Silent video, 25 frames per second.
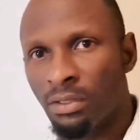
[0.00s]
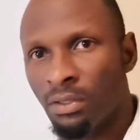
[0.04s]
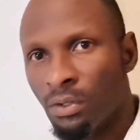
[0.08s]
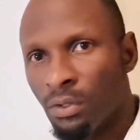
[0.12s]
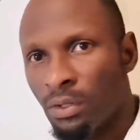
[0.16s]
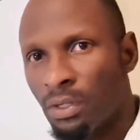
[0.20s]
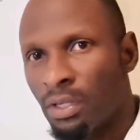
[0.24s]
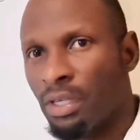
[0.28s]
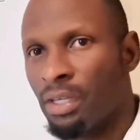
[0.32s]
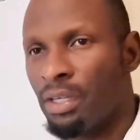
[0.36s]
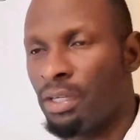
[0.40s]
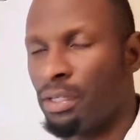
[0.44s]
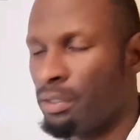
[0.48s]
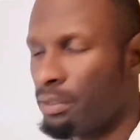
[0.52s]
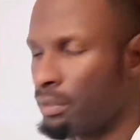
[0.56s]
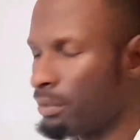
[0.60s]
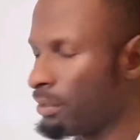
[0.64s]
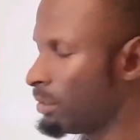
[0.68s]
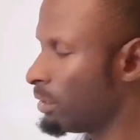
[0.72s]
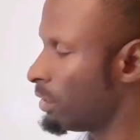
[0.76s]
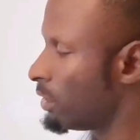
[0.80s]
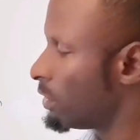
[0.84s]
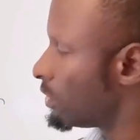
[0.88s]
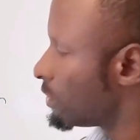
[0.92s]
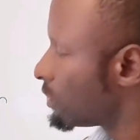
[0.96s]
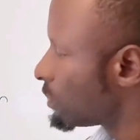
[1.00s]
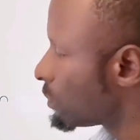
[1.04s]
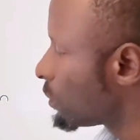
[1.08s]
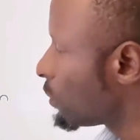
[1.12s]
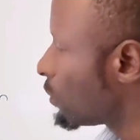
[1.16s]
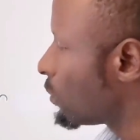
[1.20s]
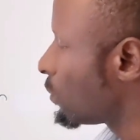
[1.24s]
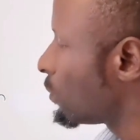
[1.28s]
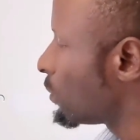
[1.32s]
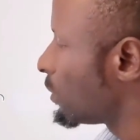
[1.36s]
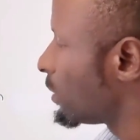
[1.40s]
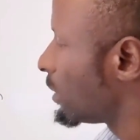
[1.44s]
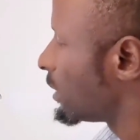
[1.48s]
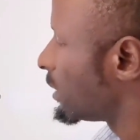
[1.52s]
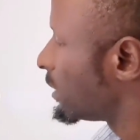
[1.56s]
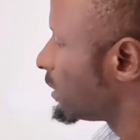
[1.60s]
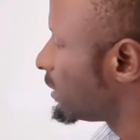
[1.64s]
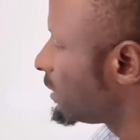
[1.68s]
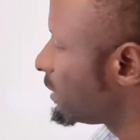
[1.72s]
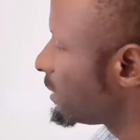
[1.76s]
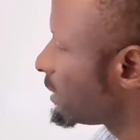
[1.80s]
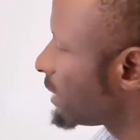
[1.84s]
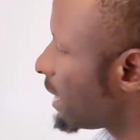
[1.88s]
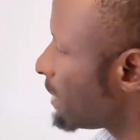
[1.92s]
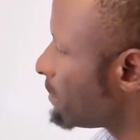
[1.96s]
Okay. So,
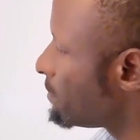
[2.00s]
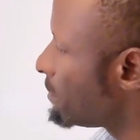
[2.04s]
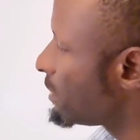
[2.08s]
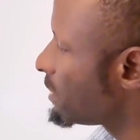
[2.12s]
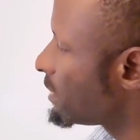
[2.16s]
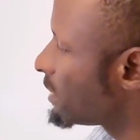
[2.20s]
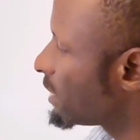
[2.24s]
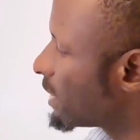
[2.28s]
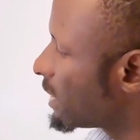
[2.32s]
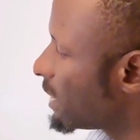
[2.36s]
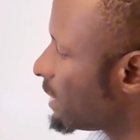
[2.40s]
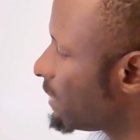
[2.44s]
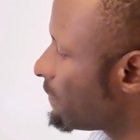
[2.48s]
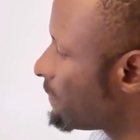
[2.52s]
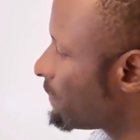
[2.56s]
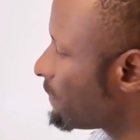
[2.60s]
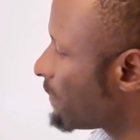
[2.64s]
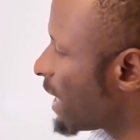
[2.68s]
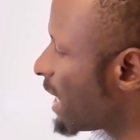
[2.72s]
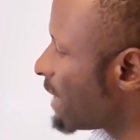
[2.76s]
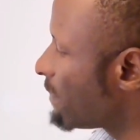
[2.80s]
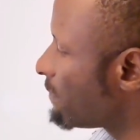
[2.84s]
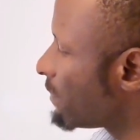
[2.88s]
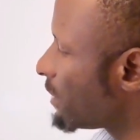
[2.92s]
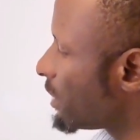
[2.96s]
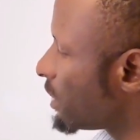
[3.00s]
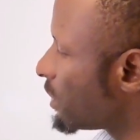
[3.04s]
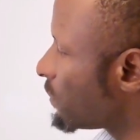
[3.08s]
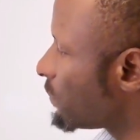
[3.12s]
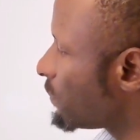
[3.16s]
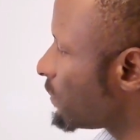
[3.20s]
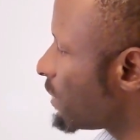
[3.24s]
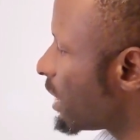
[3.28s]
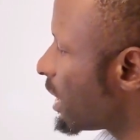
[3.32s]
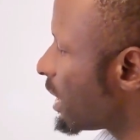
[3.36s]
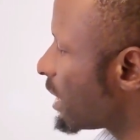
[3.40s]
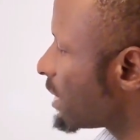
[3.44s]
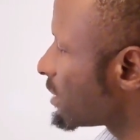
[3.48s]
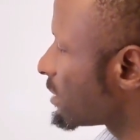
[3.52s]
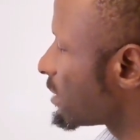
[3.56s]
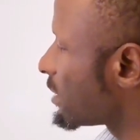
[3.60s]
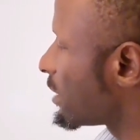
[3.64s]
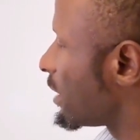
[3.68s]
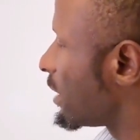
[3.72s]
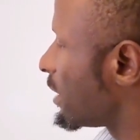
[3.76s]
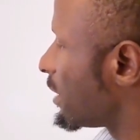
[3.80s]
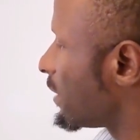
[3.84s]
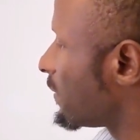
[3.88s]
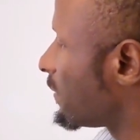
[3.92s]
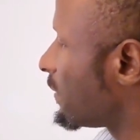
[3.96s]
these are basically 5
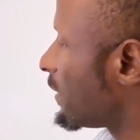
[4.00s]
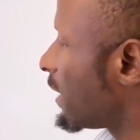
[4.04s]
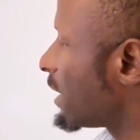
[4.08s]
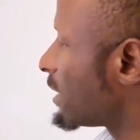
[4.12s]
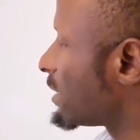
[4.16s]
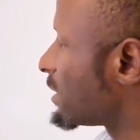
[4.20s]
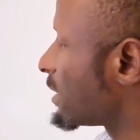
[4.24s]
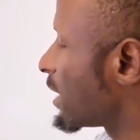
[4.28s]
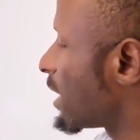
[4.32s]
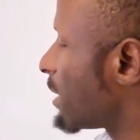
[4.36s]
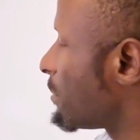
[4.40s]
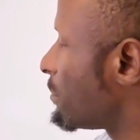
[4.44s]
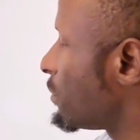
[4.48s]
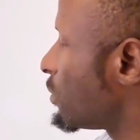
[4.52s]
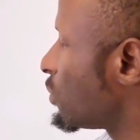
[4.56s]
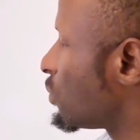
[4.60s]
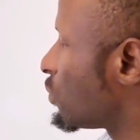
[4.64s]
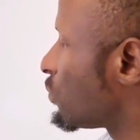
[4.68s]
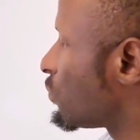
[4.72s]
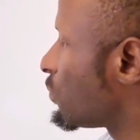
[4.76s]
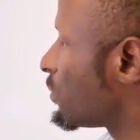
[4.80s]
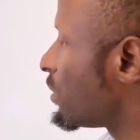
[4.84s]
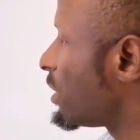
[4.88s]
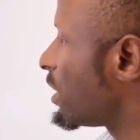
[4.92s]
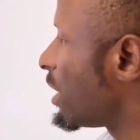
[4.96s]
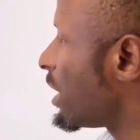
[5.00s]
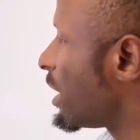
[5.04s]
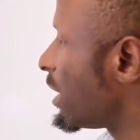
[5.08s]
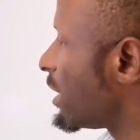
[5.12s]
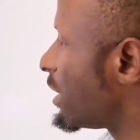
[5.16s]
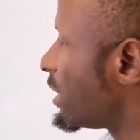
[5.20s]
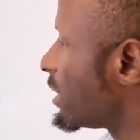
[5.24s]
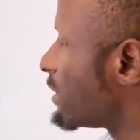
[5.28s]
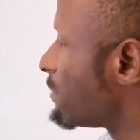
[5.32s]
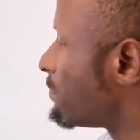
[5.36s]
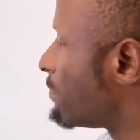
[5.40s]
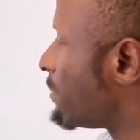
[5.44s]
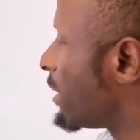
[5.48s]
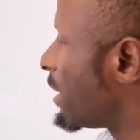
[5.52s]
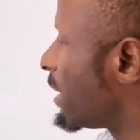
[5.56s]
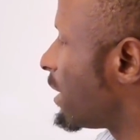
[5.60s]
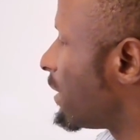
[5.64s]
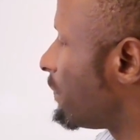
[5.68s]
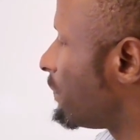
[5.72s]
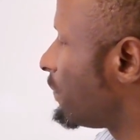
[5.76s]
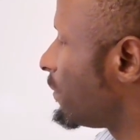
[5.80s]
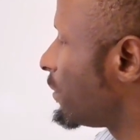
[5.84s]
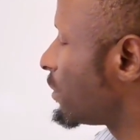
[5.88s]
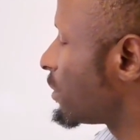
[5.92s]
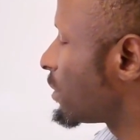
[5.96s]
areas that chemistry is
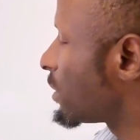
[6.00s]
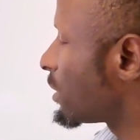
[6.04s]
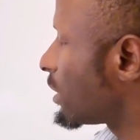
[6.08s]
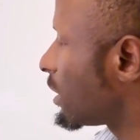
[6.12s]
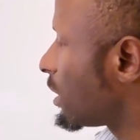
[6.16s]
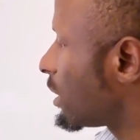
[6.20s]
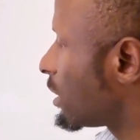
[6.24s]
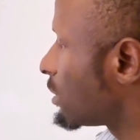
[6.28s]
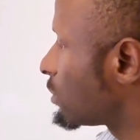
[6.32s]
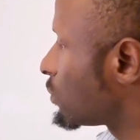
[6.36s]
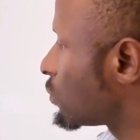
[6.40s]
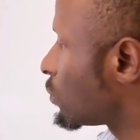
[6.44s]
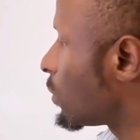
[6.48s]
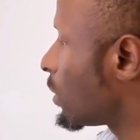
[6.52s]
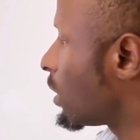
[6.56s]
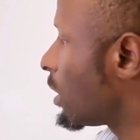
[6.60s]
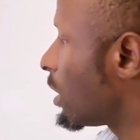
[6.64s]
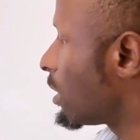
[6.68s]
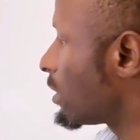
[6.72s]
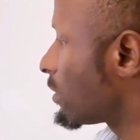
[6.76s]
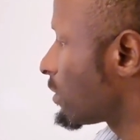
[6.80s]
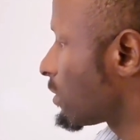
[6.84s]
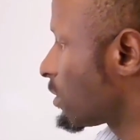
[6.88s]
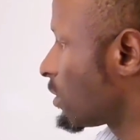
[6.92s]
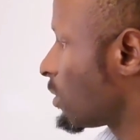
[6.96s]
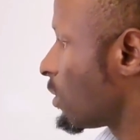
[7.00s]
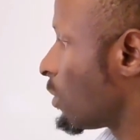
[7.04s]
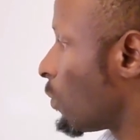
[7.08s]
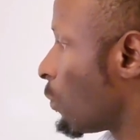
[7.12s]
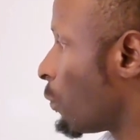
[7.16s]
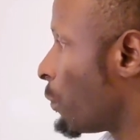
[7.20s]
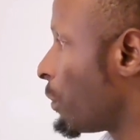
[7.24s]
beneficial to us.